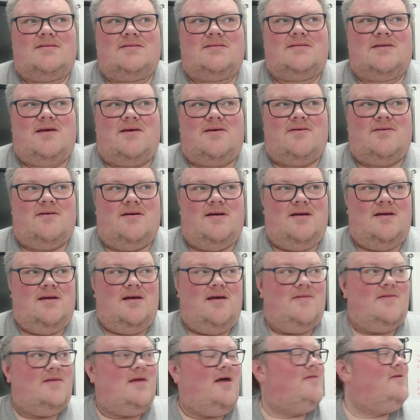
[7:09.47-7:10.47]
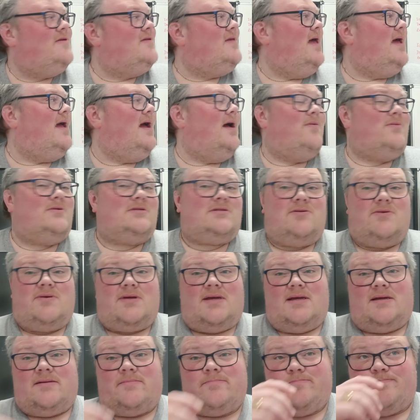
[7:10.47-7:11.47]
So the other day I was
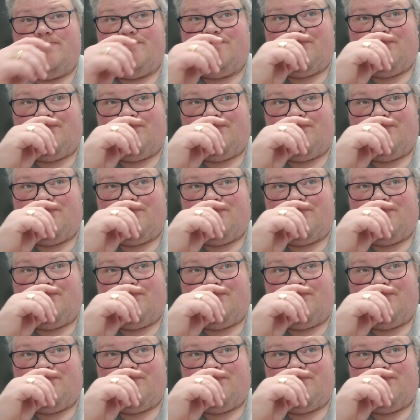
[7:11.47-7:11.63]
looking